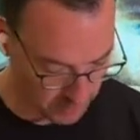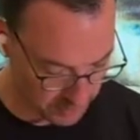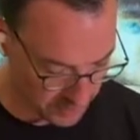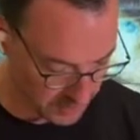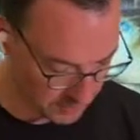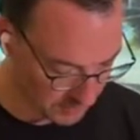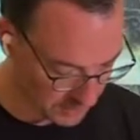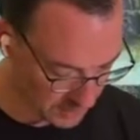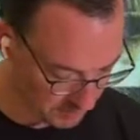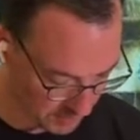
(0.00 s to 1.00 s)
earthiness really
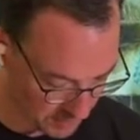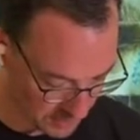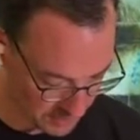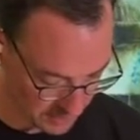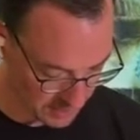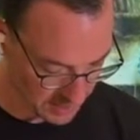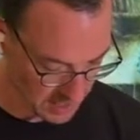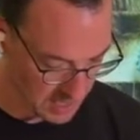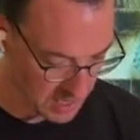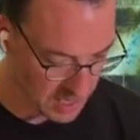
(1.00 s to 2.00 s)
comes out nicely
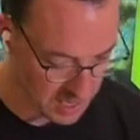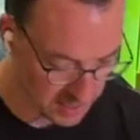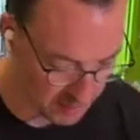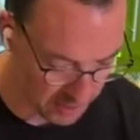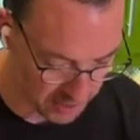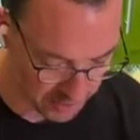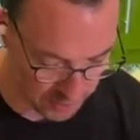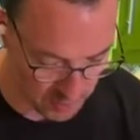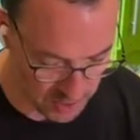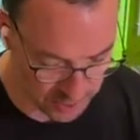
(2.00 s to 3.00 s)
in the butternut
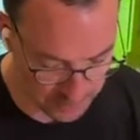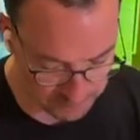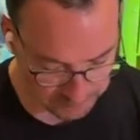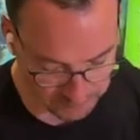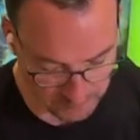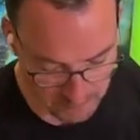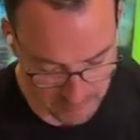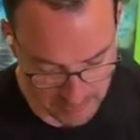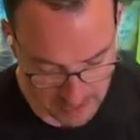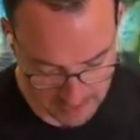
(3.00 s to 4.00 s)
squash.
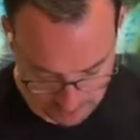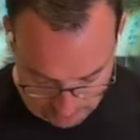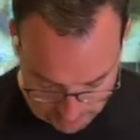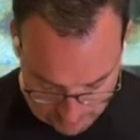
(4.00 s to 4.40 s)
So it's